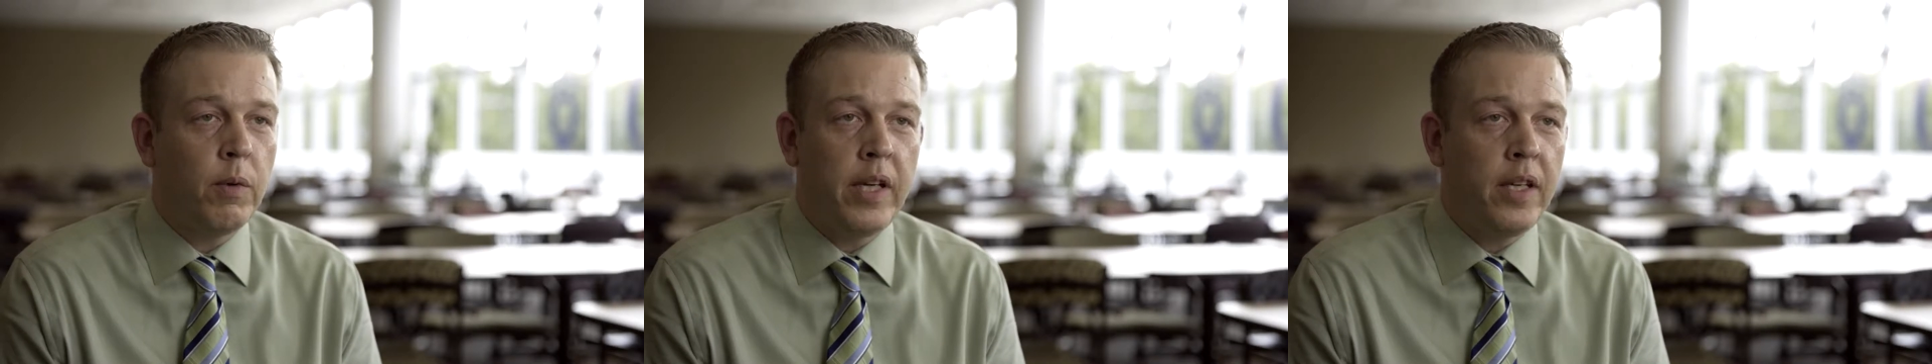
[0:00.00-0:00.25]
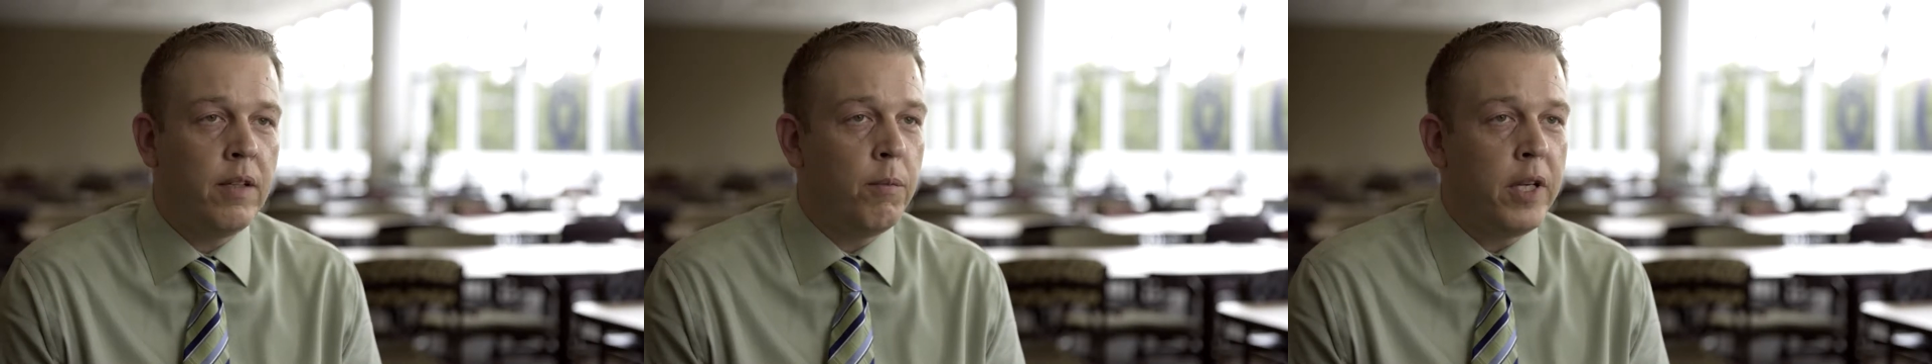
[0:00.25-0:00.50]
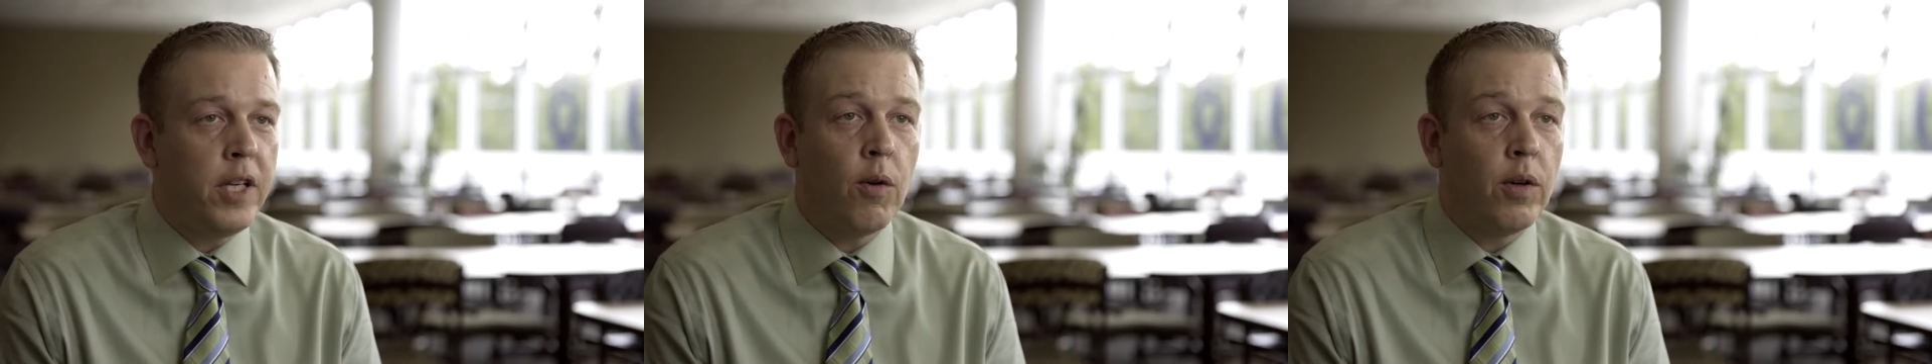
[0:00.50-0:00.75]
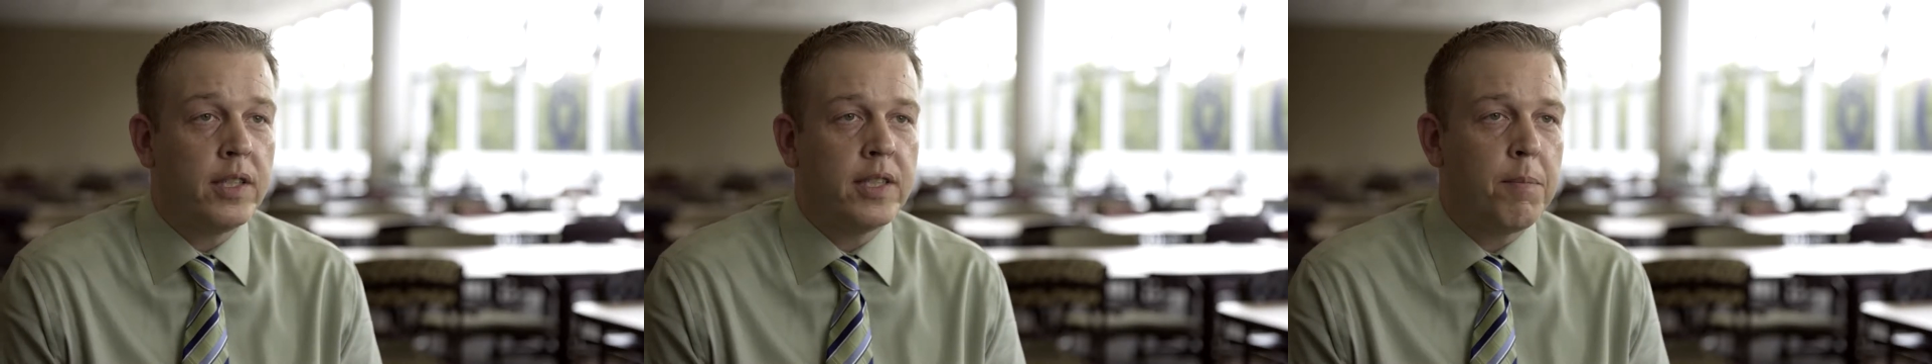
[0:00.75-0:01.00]
we, we
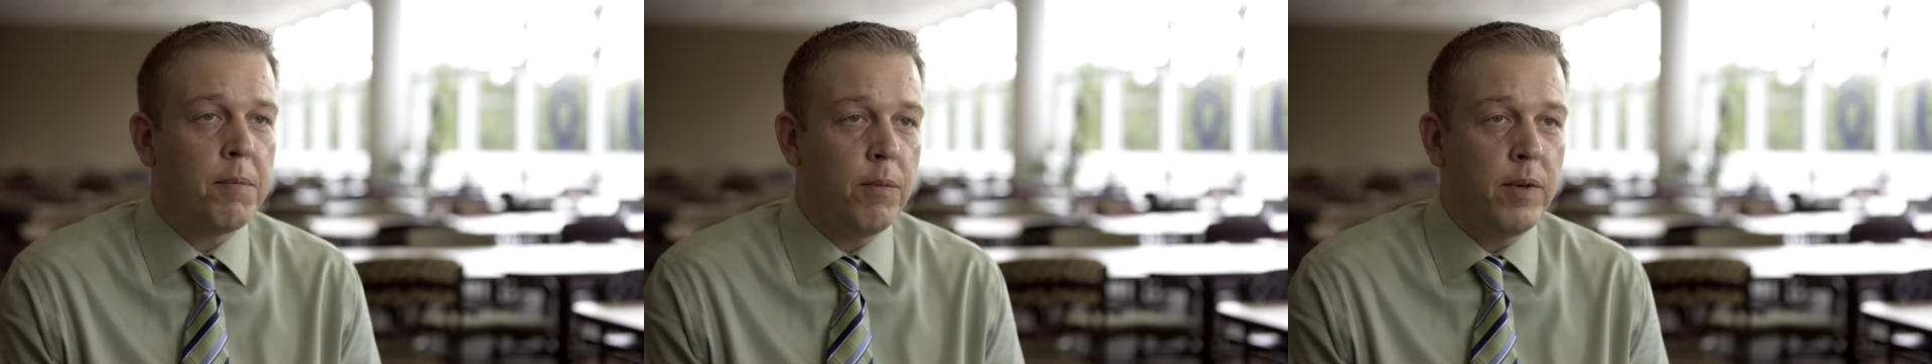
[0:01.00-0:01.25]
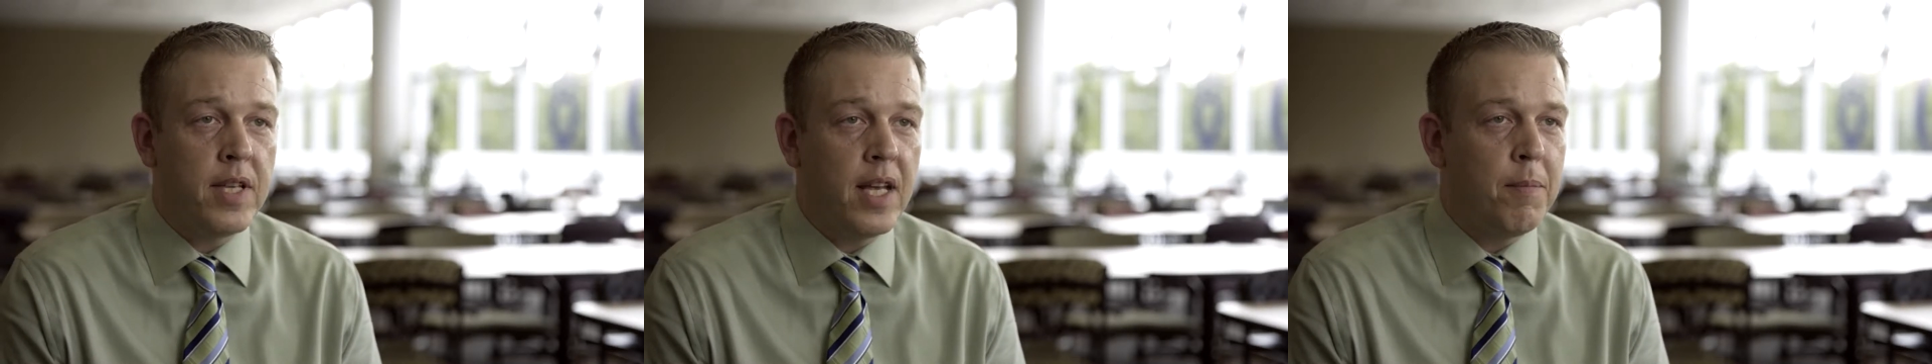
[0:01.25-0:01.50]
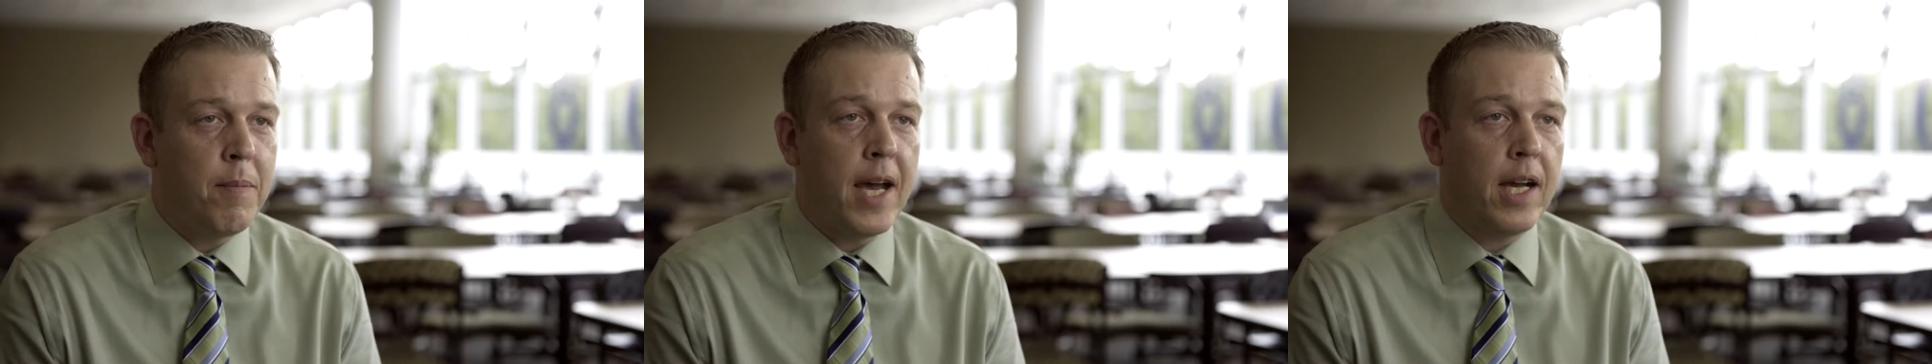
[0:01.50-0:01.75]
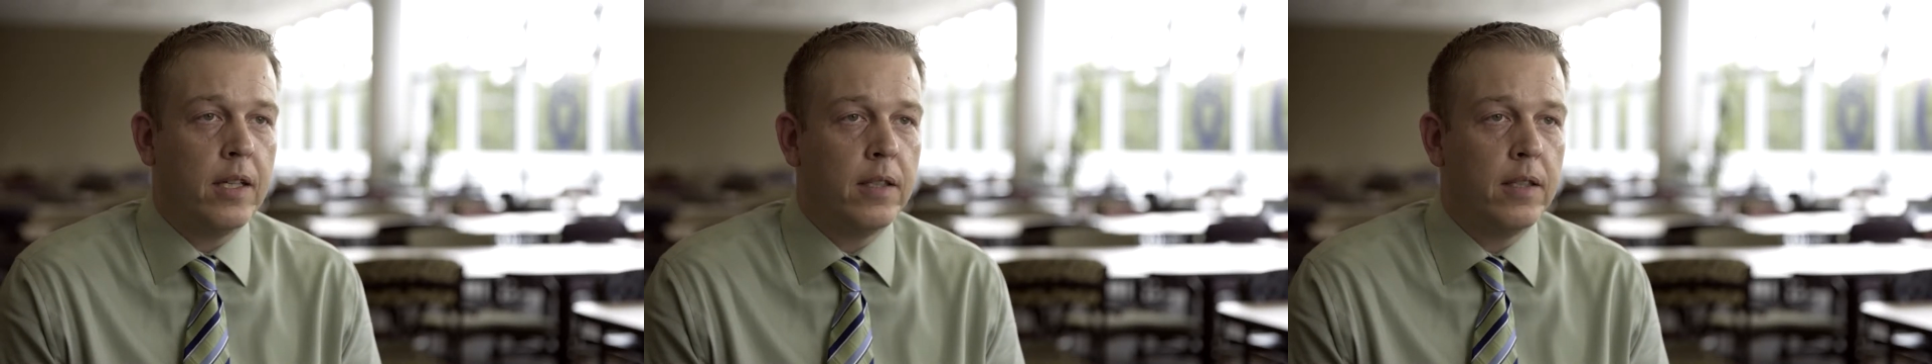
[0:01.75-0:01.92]
don't accept it, we send it back.